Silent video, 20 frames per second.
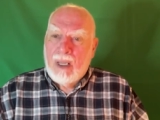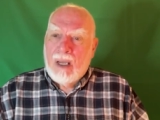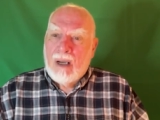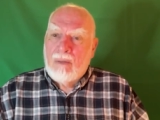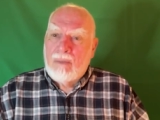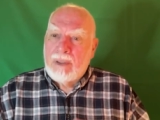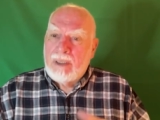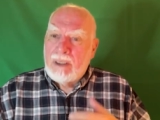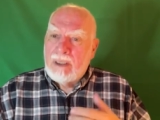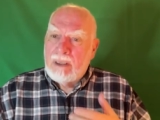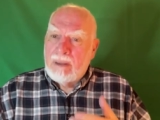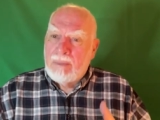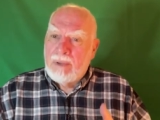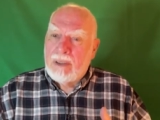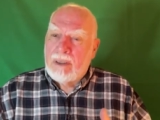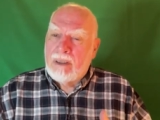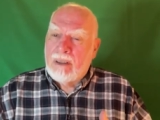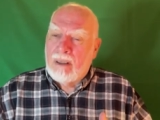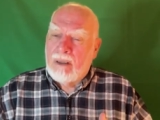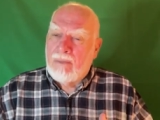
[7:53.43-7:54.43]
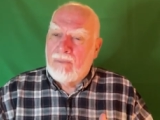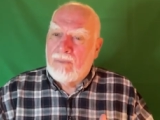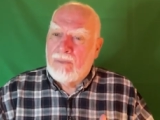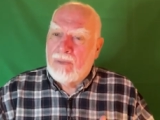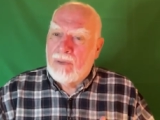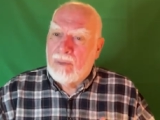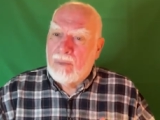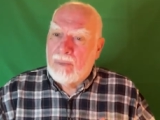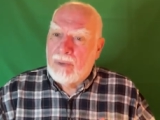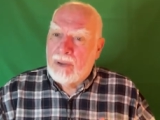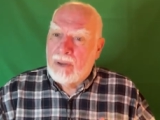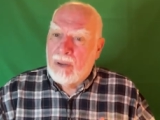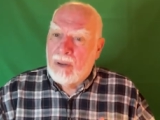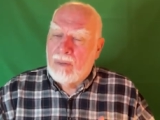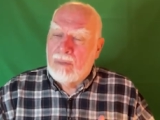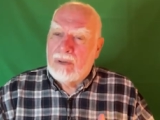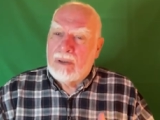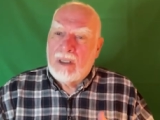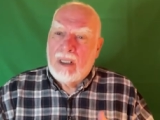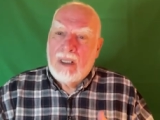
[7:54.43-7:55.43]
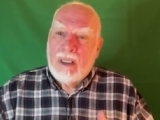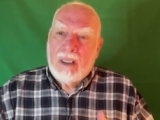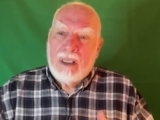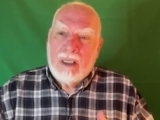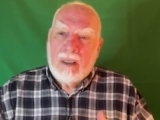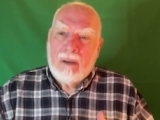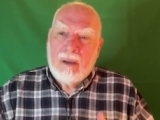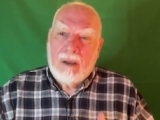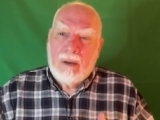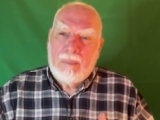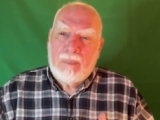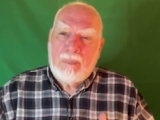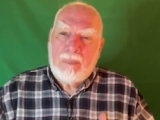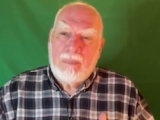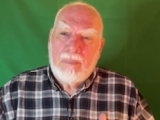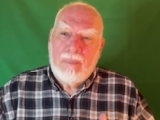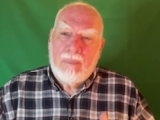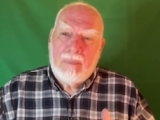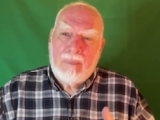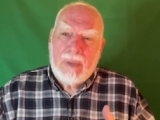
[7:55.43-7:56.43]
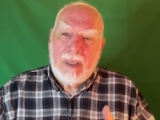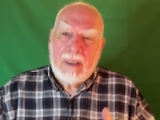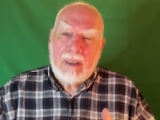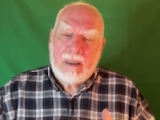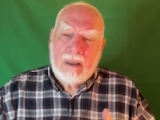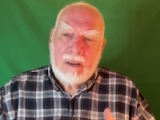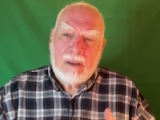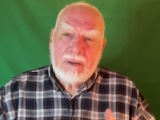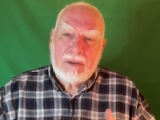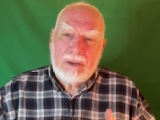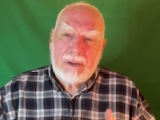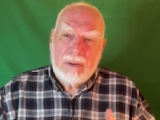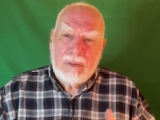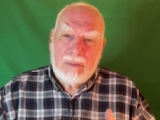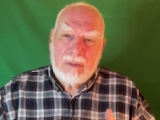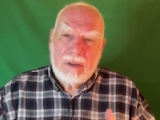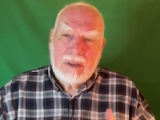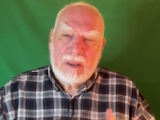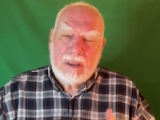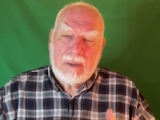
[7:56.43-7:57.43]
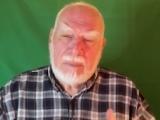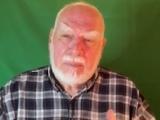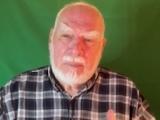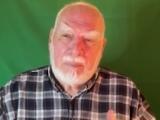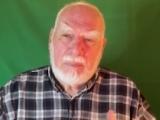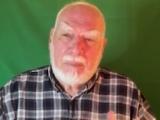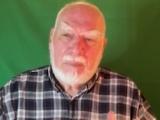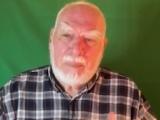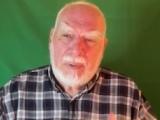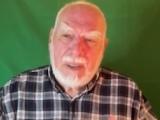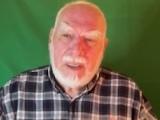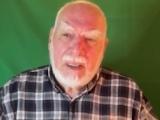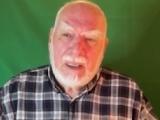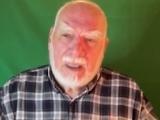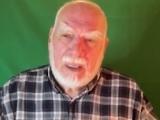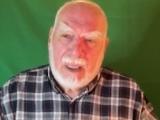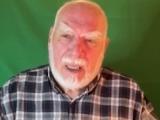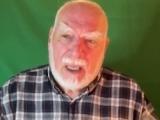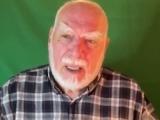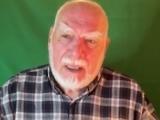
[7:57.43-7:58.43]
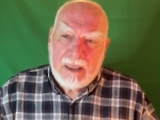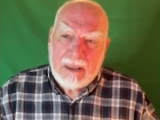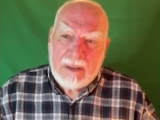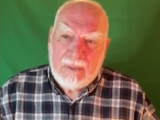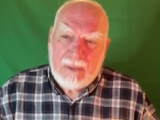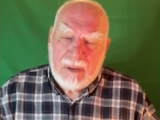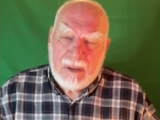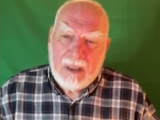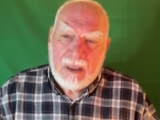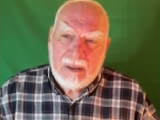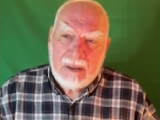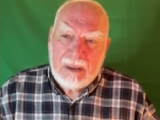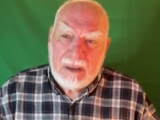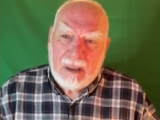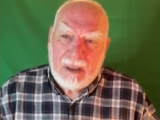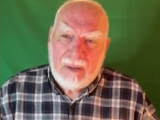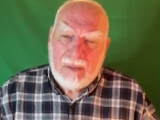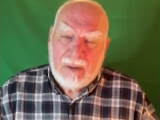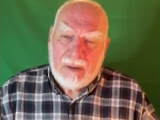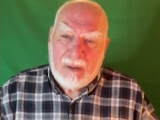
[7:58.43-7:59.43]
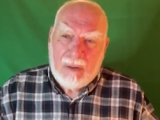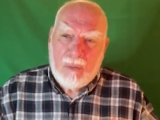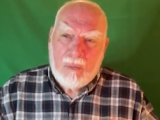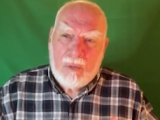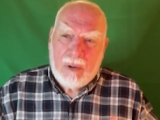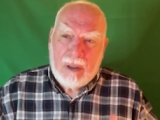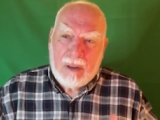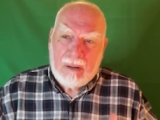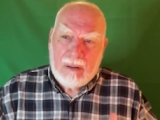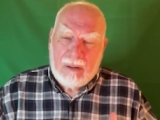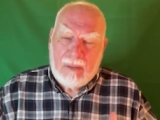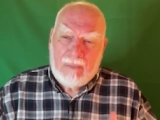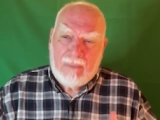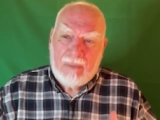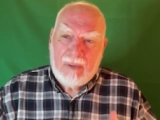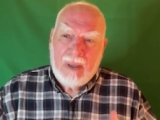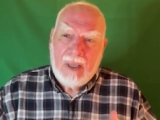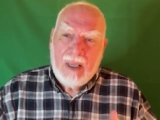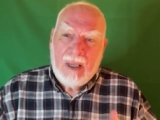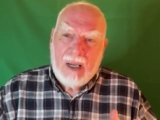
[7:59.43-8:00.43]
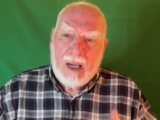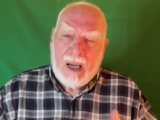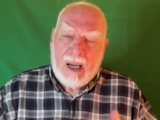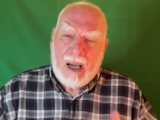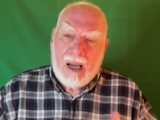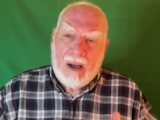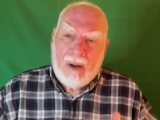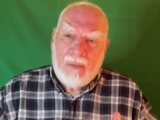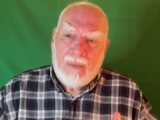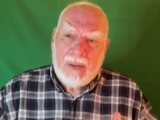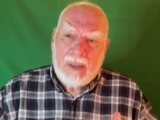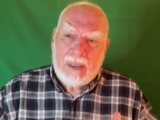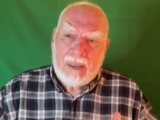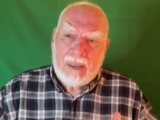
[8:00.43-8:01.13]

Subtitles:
We need to be careful that we don't make our students penalized until they're aware of how they